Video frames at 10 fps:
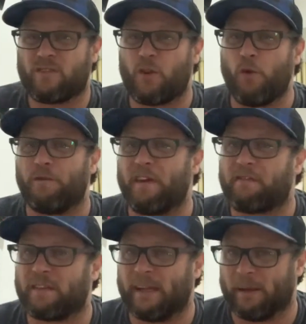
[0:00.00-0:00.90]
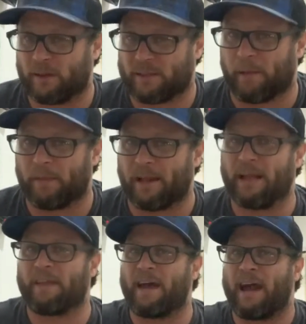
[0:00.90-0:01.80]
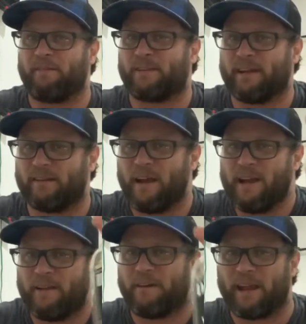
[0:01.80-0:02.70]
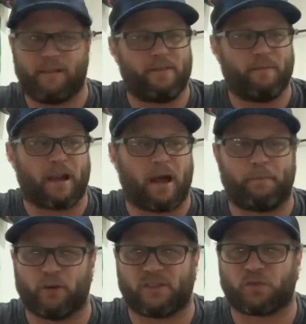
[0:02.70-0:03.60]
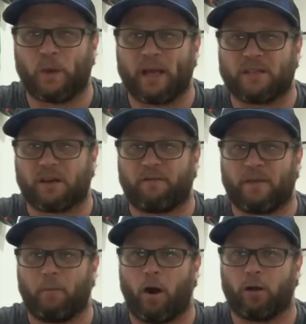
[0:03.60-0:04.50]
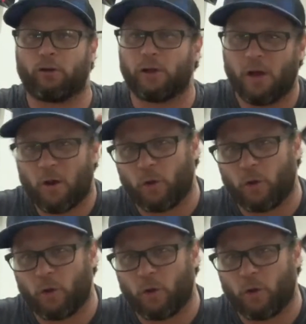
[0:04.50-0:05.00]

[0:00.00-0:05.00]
250 or something like that if I give them a couple of swigs off the bottle.